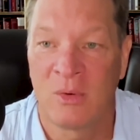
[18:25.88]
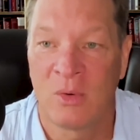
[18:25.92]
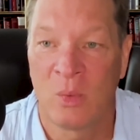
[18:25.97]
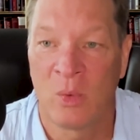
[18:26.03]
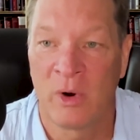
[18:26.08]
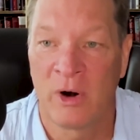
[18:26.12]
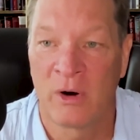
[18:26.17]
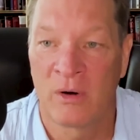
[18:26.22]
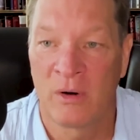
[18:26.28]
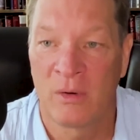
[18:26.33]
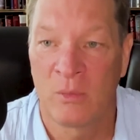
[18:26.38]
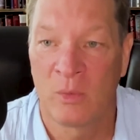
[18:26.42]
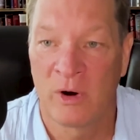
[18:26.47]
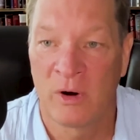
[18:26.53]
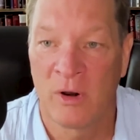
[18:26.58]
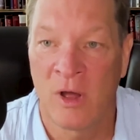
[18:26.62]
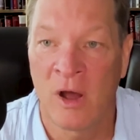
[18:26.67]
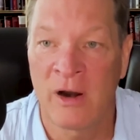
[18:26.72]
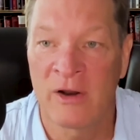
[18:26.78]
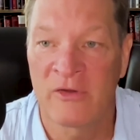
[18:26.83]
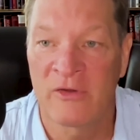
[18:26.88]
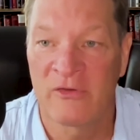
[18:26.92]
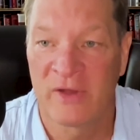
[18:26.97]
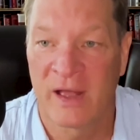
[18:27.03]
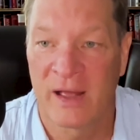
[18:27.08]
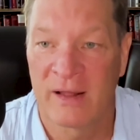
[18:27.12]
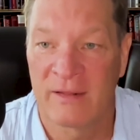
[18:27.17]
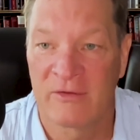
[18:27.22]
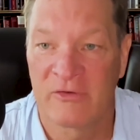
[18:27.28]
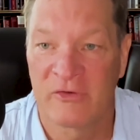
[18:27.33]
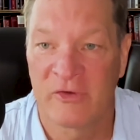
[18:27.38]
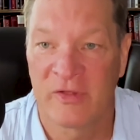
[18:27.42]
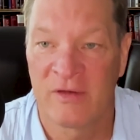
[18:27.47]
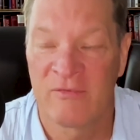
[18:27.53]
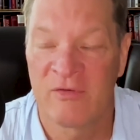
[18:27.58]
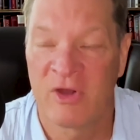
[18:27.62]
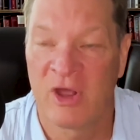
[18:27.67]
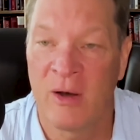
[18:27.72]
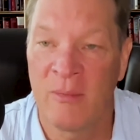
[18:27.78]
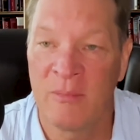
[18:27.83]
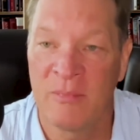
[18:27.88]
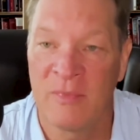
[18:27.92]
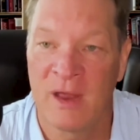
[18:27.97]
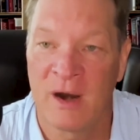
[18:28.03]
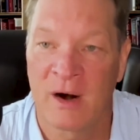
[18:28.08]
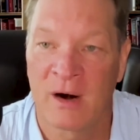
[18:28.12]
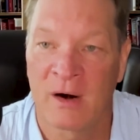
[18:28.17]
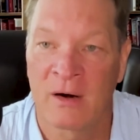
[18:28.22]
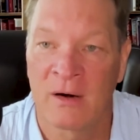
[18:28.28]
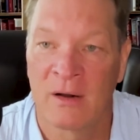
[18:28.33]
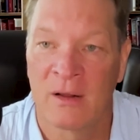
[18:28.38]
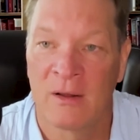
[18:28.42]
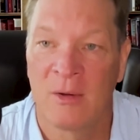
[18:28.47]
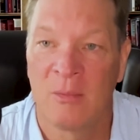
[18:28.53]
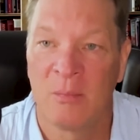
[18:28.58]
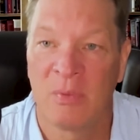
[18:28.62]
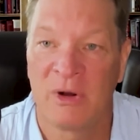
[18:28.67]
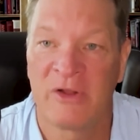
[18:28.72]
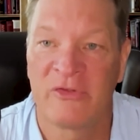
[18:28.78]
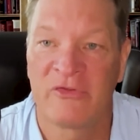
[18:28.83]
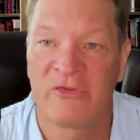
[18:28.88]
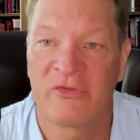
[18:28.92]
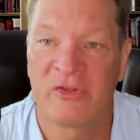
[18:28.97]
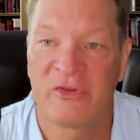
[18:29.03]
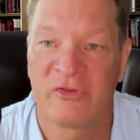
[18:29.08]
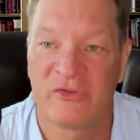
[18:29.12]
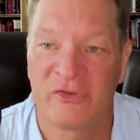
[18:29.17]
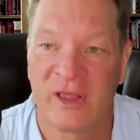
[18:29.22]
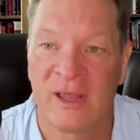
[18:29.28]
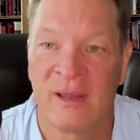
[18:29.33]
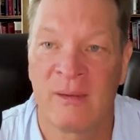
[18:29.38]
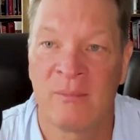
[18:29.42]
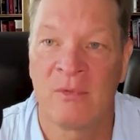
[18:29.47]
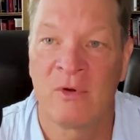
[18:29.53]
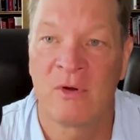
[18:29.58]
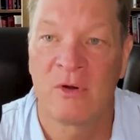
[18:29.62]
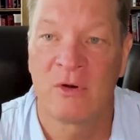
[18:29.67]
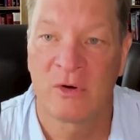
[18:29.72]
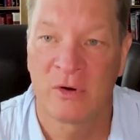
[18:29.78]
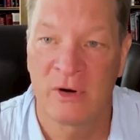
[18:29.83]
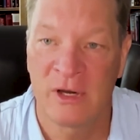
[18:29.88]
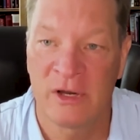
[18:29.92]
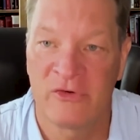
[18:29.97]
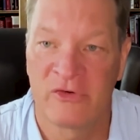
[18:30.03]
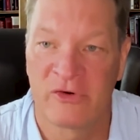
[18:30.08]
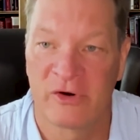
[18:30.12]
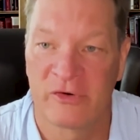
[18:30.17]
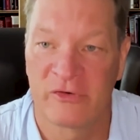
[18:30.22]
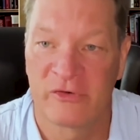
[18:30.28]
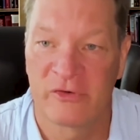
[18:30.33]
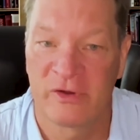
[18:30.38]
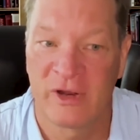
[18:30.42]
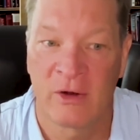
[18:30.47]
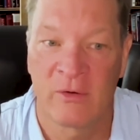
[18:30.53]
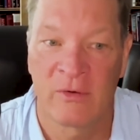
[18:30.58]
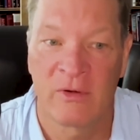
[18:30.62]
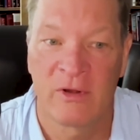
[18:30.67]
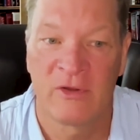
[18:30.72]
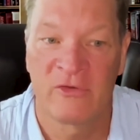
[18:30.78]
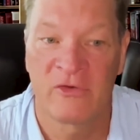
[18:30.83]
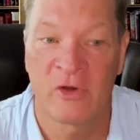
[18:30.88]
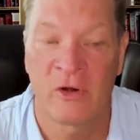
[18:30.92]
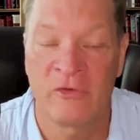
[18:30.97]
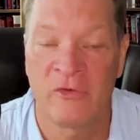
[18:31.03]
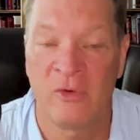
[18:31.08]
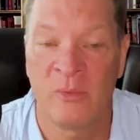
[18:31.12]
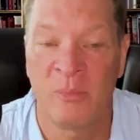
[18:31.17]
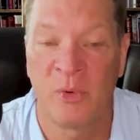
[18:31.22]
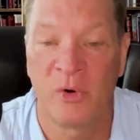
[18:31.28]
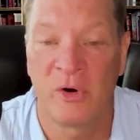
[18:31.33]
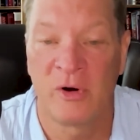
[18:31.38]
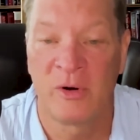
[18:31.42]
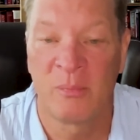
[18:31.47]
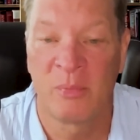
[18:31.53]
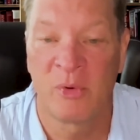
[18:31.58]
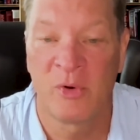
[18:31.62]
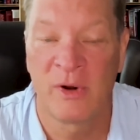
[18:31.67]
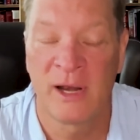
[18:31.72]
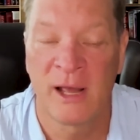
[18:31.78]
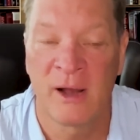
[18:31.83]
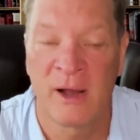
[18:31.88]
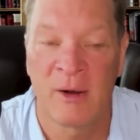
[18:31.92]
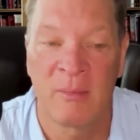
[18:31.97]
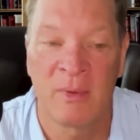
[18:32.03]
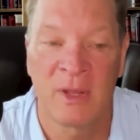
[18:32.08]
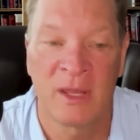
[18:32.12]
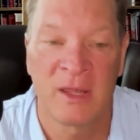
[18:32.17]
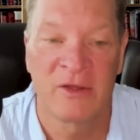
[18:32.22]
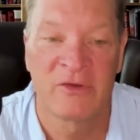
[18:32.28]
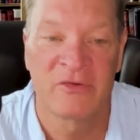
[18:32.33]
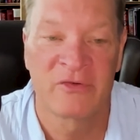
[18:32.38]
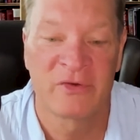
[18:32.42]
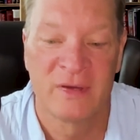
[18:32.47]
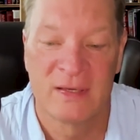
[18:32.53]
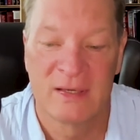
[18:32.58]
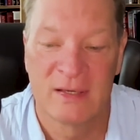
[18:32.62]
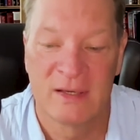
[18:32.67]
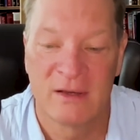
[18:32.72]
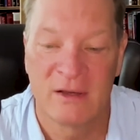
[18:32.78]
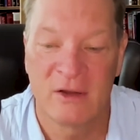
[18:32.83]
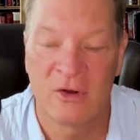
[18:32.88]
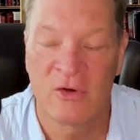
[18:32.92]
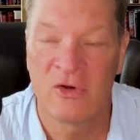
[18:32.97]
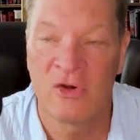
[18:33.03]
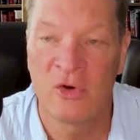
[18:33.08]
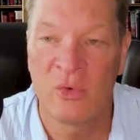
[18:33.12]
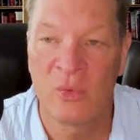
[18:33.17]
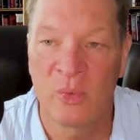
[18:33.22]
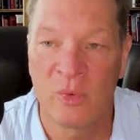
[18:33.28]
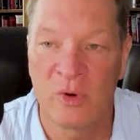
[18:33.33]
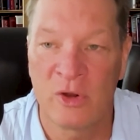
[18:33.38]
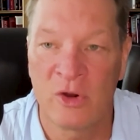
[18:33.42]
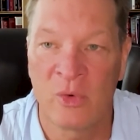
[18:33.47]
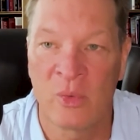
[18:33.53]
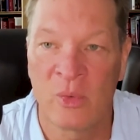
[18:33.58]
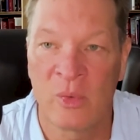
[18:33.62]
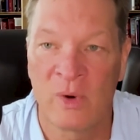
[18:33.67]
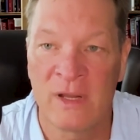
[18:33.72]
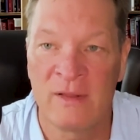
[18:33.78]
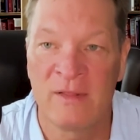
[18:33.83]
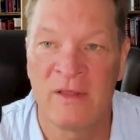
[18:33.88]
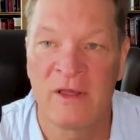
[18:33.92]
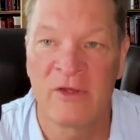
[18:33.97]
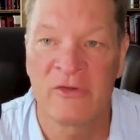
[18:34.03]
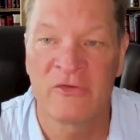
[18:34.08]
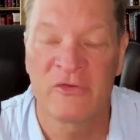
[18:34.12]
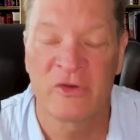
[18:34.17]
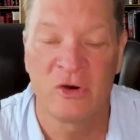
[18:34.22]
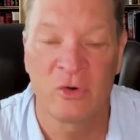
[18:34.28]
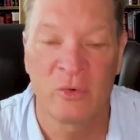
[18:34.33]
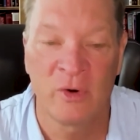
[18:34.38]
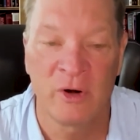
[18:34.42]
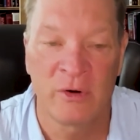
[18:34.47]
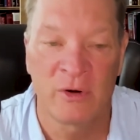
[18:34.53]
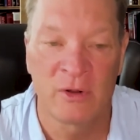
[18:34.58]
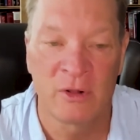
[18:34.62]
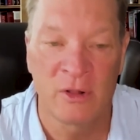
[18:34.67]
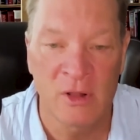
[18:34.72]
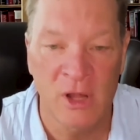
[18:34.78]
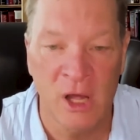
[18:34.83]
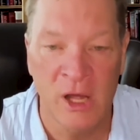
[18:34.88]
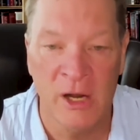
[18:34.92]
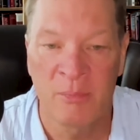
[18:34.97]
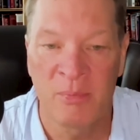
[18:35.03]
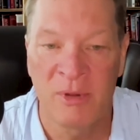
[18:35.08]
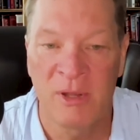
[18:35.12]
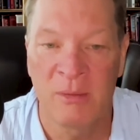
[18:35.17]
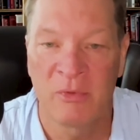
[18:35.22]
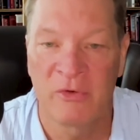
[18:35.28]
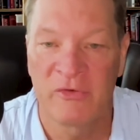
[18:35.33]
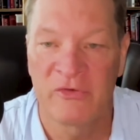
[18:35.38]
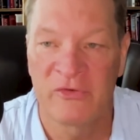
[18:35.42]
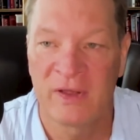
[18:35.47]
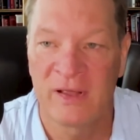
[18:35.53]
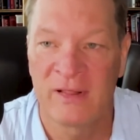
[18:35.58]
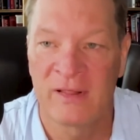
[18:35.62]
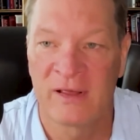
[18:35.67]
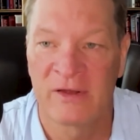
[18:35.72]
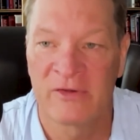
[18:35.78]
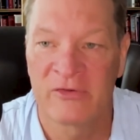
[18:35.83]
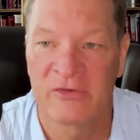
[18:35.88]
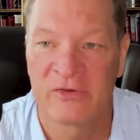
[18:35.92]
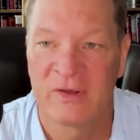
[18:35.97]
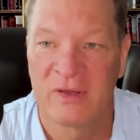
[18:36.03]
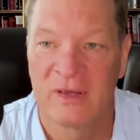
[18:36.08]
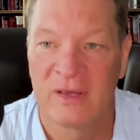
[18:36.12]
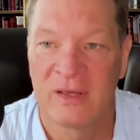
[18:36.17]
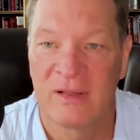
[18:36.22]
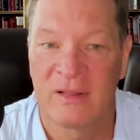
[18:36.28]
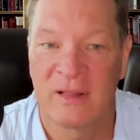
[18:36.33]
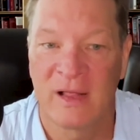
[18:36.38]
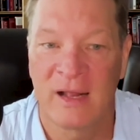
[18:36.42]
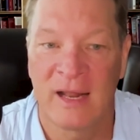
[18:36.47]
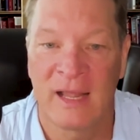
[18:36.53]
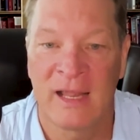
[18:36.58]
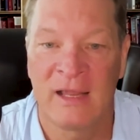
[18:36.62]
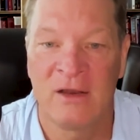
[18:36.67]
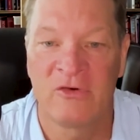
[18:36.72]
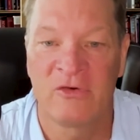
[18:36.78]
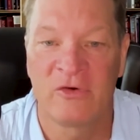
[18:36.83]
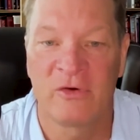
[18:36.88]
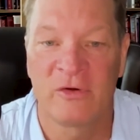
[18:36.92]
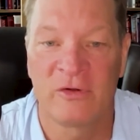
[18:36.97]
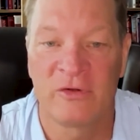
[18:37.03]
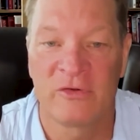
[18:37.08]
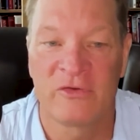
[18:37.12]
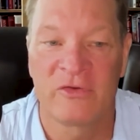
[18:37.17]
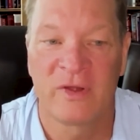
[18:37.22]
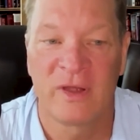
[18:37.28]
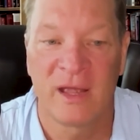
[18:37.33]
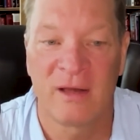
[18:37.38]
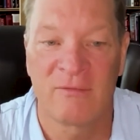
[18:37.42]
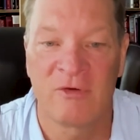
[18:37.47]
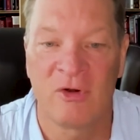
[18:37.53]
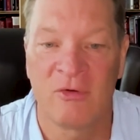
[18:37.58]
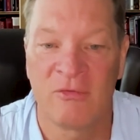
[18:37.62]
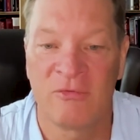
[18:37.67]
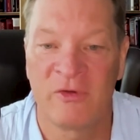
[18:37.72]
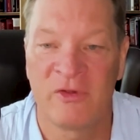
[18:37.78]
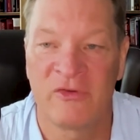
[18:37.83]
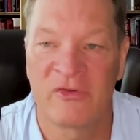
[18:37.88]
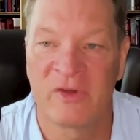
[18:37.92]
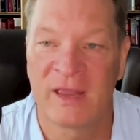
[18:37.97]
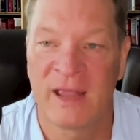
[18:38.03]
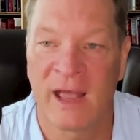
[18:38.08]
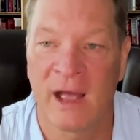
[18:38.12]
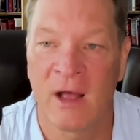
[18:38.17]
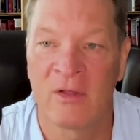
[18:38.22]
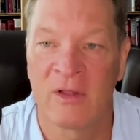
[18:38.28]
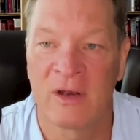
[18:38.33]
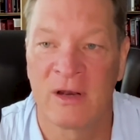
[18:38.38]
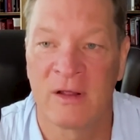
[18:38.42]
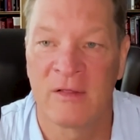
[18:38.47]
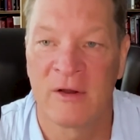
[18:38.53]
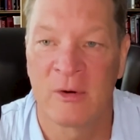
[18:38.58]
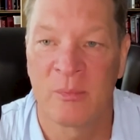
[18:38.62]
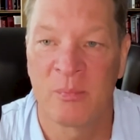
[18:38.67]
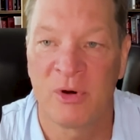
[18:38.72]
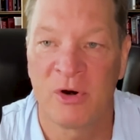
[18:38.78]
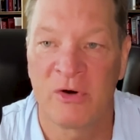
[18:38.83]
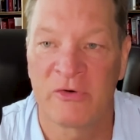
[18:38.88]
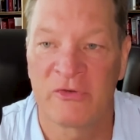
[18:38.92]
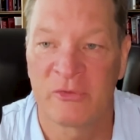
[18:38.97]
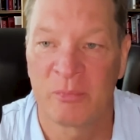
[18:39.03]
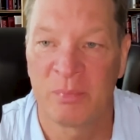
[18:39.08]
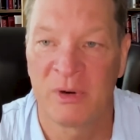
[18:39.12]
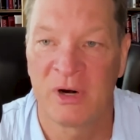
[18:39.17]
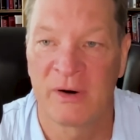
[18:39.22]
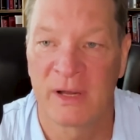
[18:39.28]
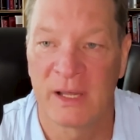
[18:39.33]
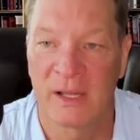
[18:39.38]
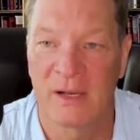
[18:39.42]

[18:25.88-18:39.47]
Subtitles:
where Lot is at. So they've come there, but it's the same creatures. Now, it's also important to point out, because you'll read this and you'll hear a lot of people say this, that angels have no physicality. They're pure spirit.